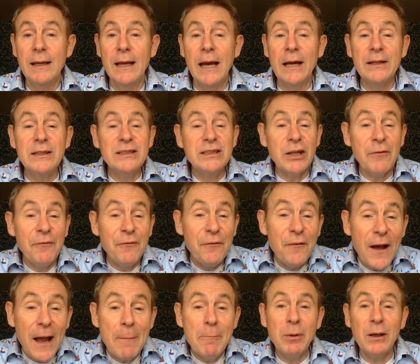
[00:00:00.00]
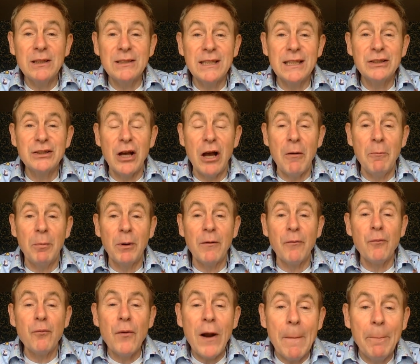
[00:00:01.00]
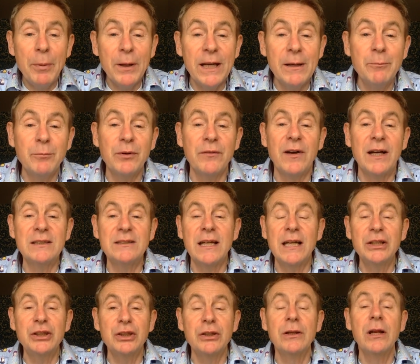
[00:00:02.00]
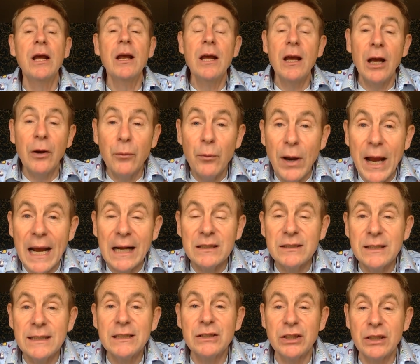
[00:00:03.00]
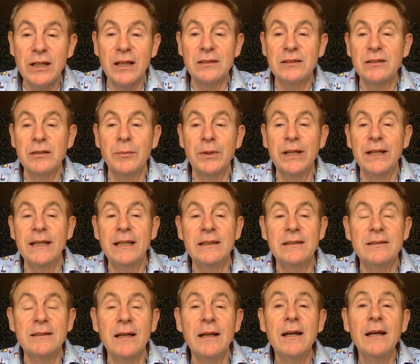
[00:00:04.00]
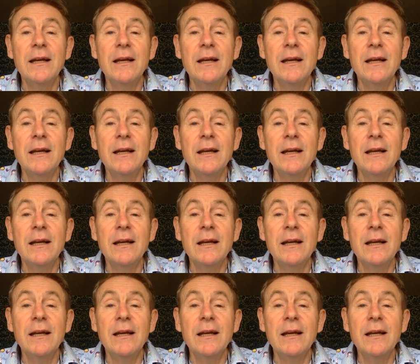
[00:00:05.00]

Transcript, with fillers: and is a fabulous example of rapid improvisation and reacting to customer needs,